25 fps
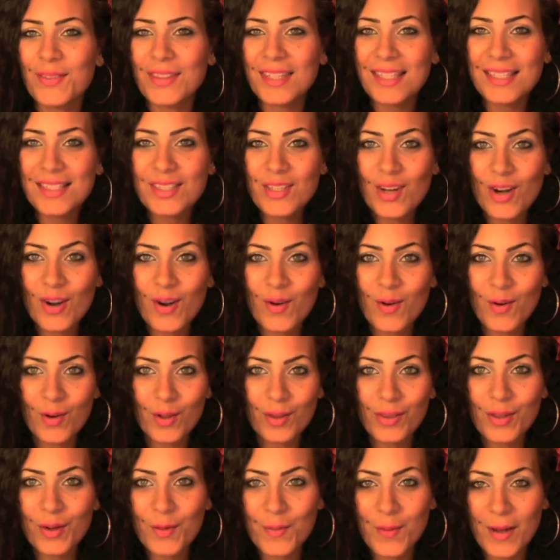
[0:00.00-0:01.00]
these are
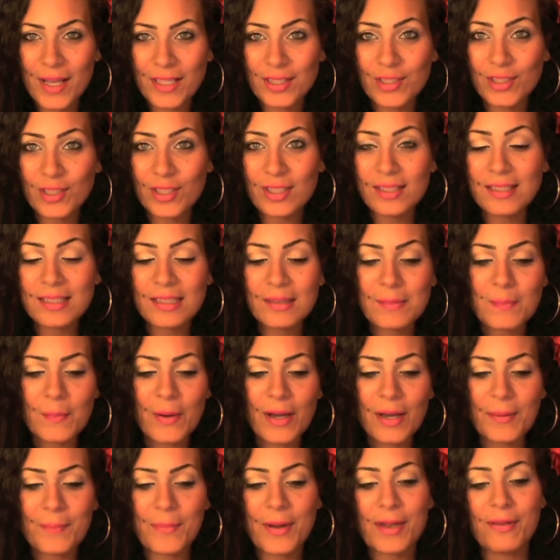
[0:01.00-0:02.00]
all the questions,
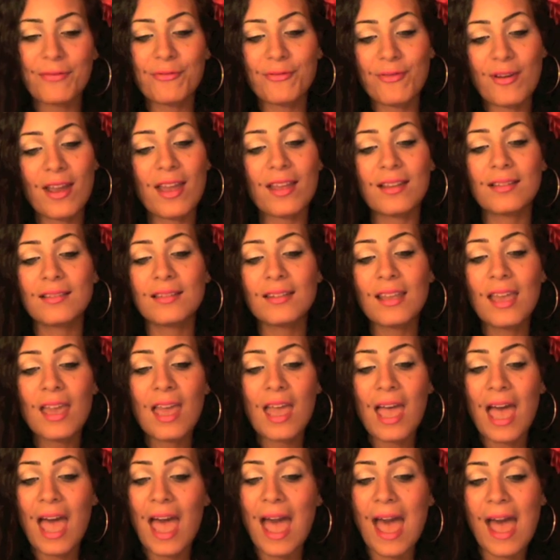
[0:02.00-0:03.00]
but my friend
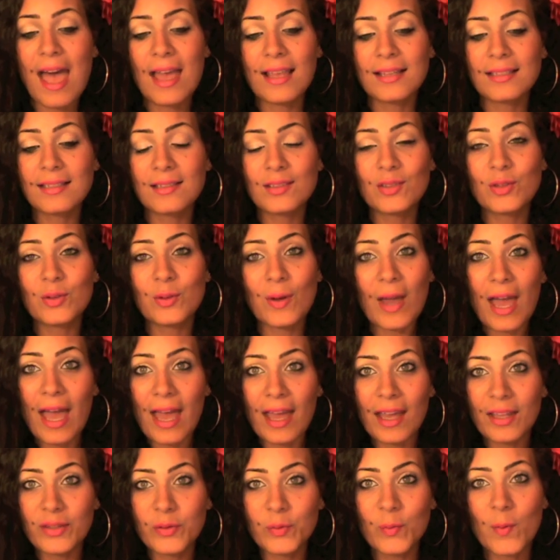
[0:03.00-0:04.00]
asked to
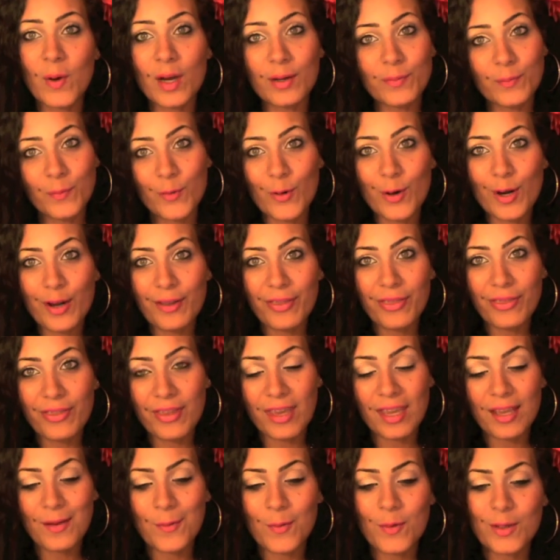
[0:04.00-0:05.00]
add one more
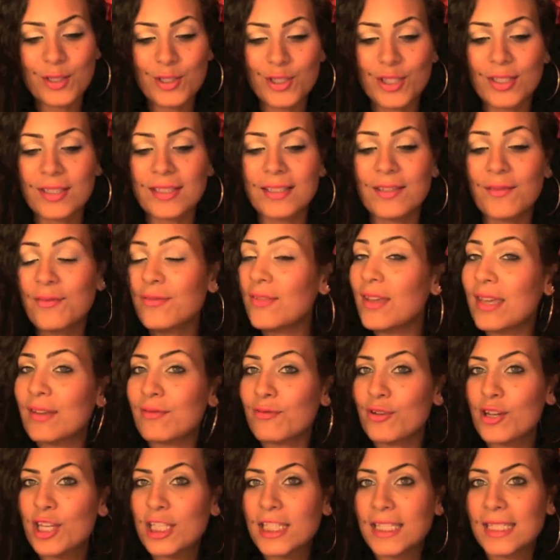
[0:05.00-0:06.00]
thing, which is the
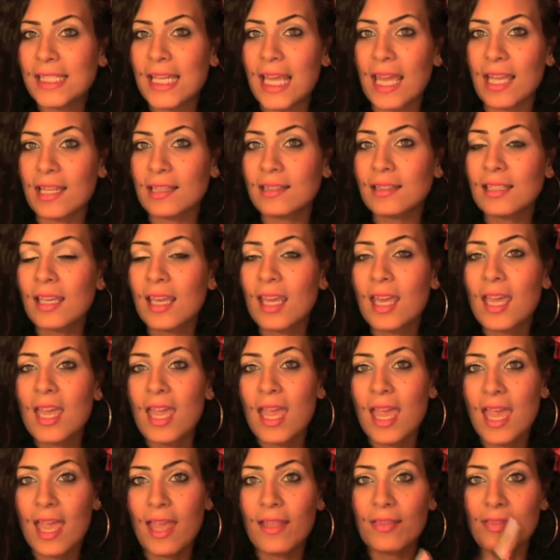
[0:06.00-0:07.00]
favorite scent,
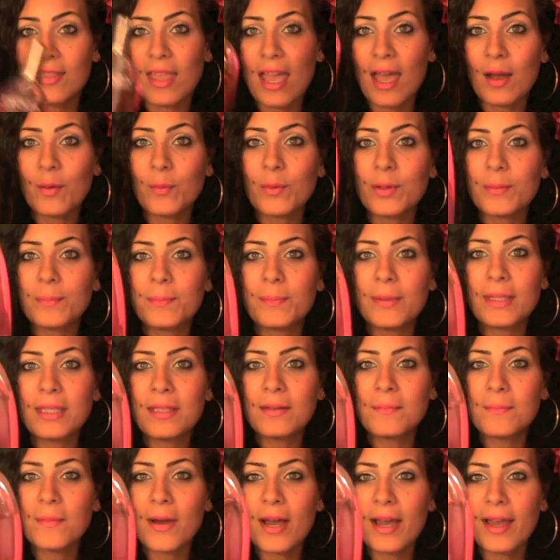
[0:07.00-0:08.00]
and that would
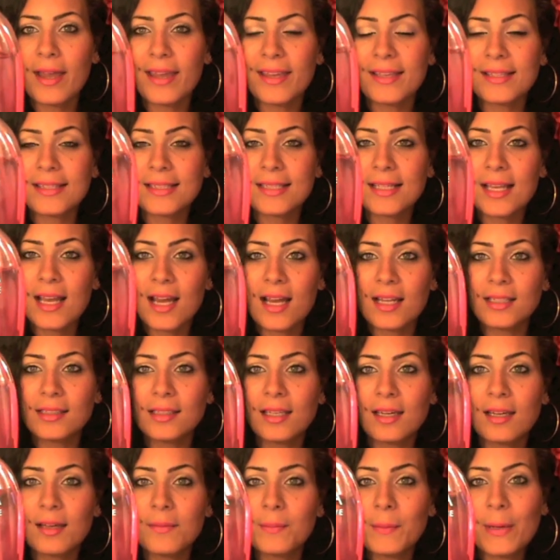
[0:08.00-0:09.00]
be my
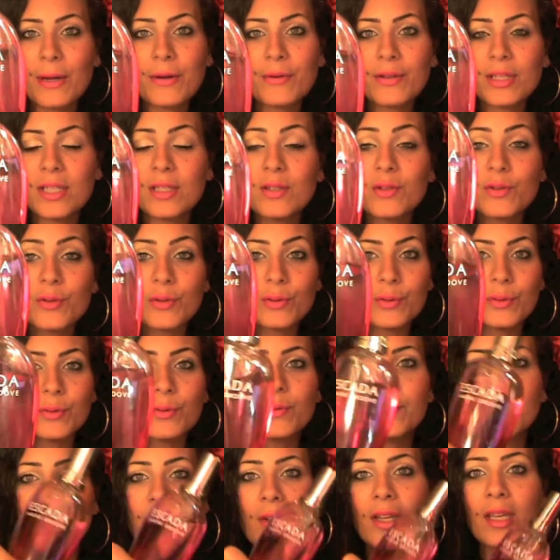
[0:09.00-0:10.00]
Escada Marine
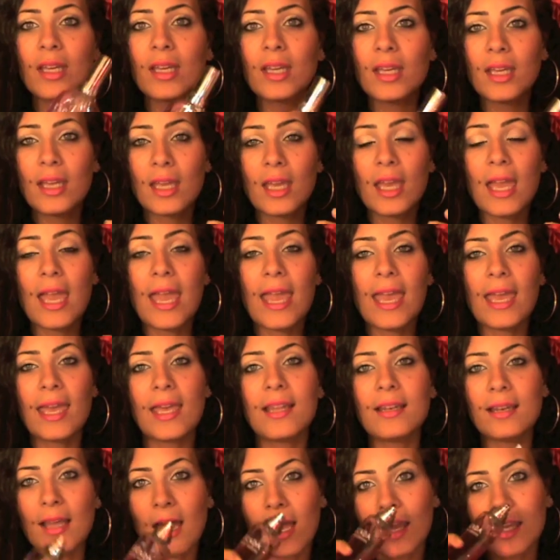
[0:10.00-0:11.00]
Groove.
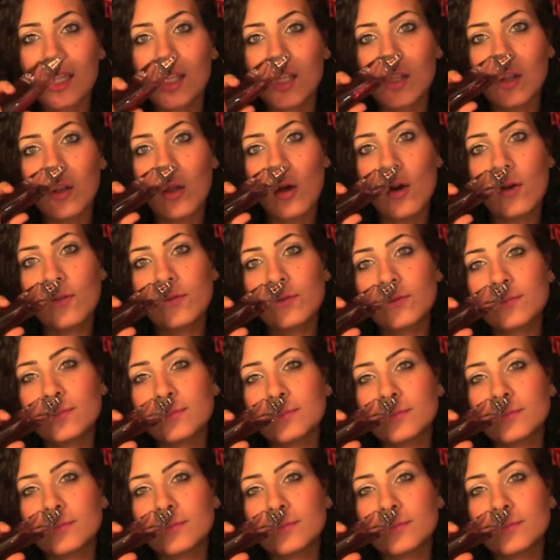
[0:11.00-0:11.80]
And I love